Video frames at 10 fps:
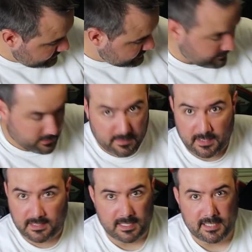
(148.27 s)
some of the
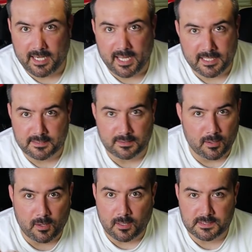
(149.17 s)
things I need to add to the
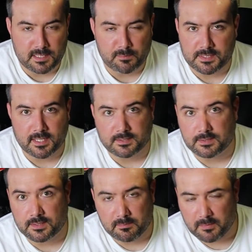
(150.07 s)
car, seat
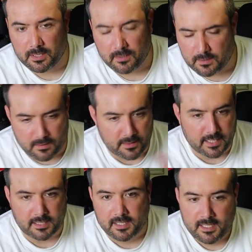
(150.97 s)
protector and mirror and all
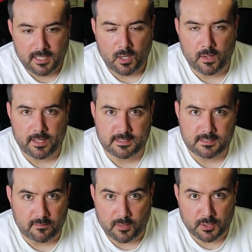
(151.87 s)
that
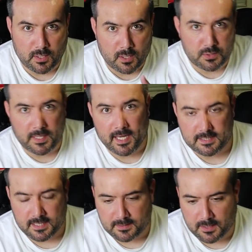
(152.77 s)
stuff, all you
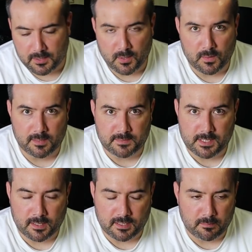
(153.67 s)
dads out there know what I'm
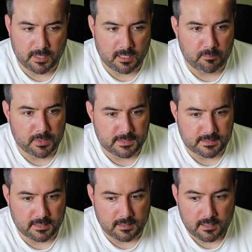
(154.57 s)
talking about.
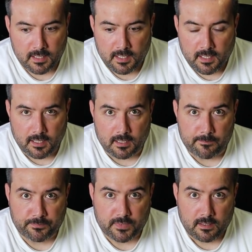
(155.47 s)
But
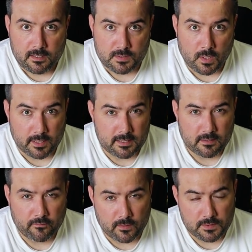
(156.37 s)
so I'll get into
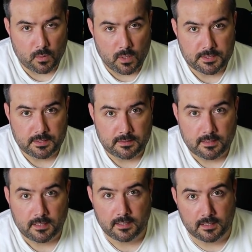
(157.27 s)
the first question
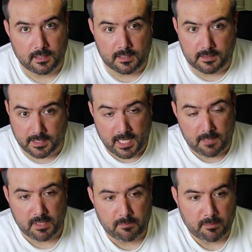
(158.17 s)
that
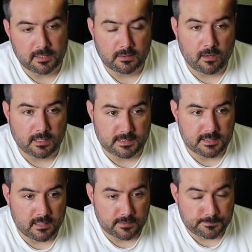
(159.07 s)
came up about the
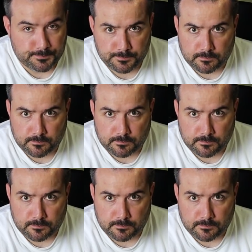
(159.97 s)
RX-7.